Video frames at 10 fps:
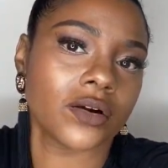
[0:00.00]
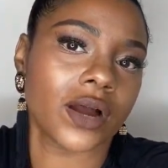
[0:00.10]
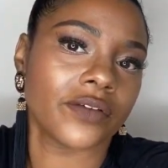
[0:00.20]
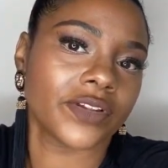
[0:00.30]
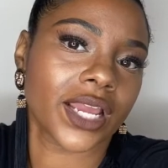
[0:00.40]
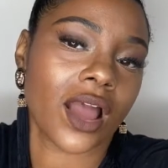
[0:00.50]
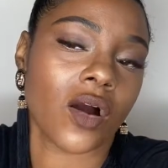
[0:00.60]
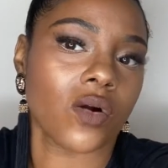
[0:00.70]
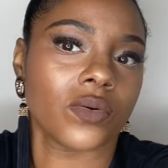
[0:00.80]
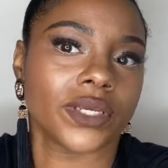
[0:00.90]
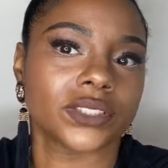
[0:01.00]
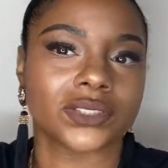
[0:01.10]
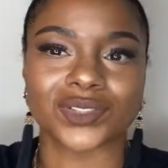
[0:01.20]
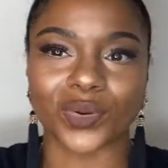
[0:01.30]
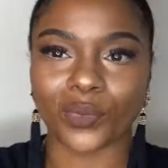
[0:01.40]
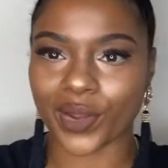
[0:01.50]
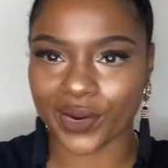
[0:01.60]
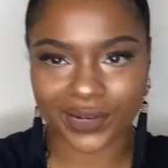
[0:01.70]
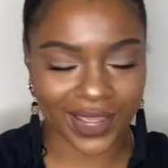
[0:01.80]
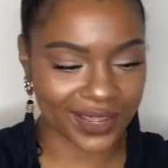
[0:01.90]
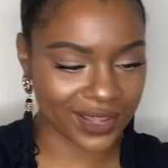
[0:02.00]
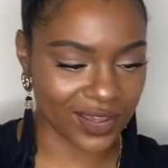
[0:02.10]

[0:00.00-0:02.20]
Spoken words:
I feel like I always just wear like